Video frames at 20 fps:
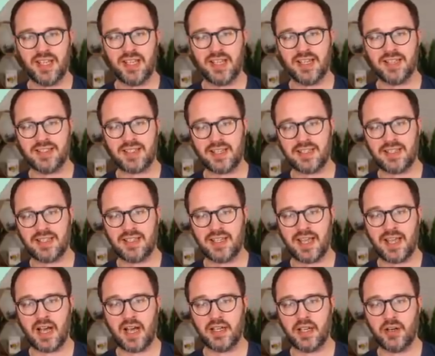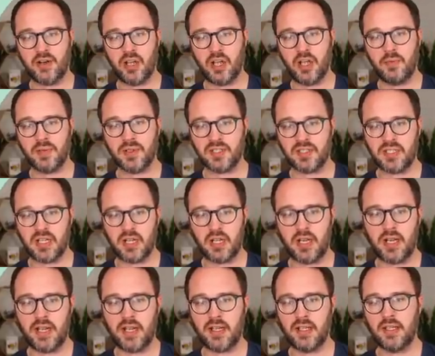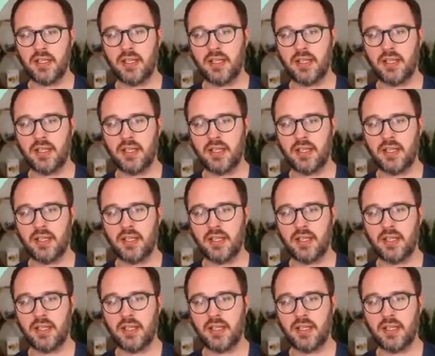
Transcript: Santander, I don't know, but Starling,